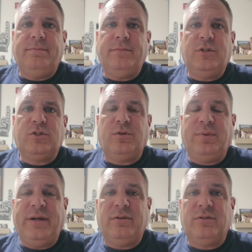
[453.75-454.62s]
your solar
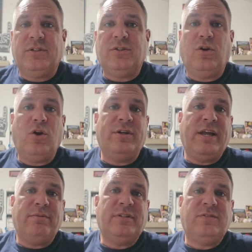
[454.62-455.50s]
panels are
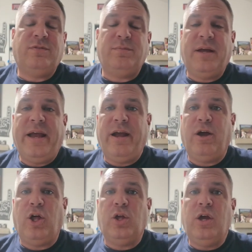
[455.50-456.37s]
damaged from
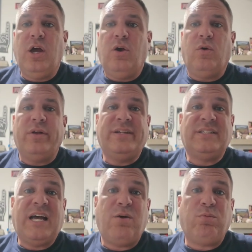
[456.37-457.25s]
hail or they
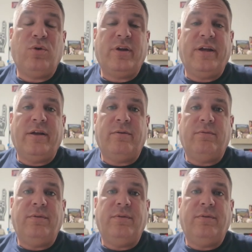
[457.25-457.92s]
stop working?